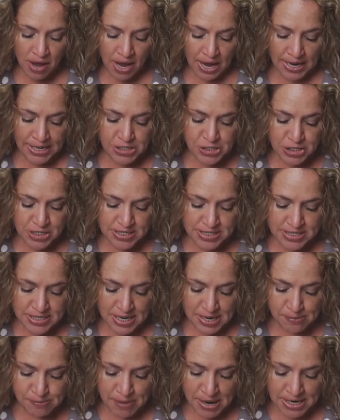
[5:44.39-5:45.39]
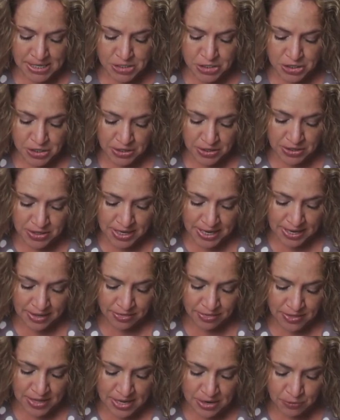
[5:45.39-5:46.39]
I just done my turn
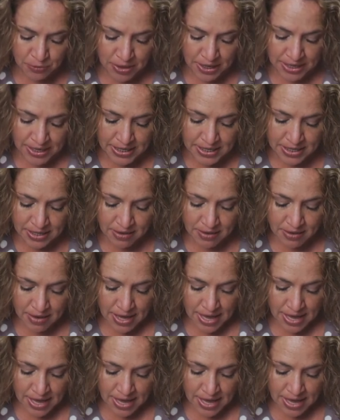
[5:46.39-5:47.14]
in the rig,